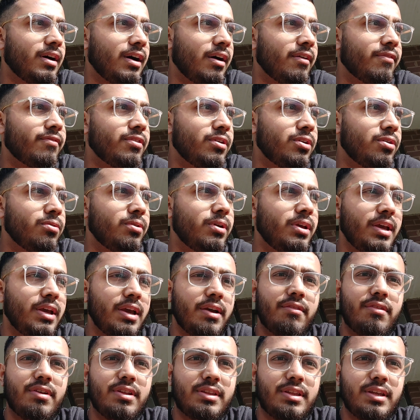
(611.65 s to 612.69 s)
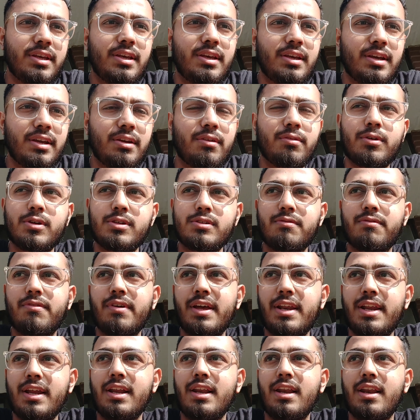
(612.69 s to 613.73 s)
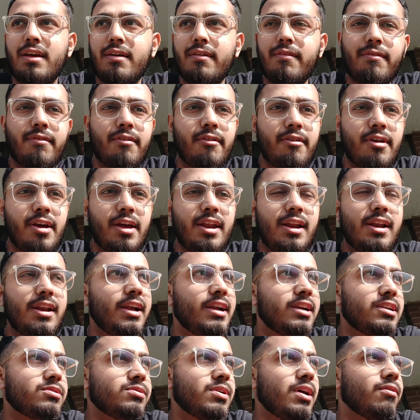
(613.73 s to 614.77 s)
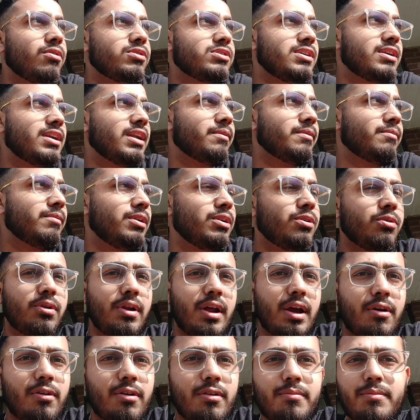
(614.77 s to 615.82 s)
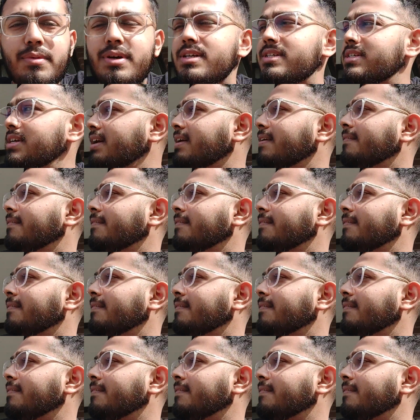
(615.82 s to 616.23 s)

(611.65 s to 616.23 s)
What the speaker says: after doing everything it was very late, so I wasn't able to record much.